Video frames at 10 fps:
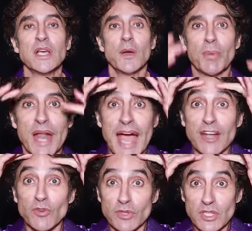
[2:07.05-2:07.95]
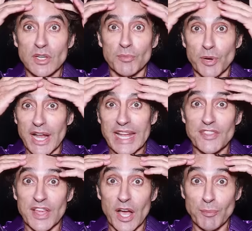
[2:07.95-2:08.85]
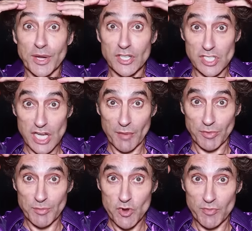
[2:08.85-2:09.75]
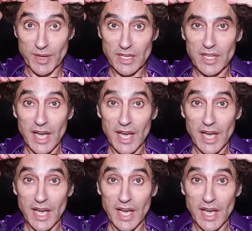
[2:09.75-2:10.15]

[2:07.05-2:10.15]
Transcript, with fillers: But I don't put anything up here to stop the movement.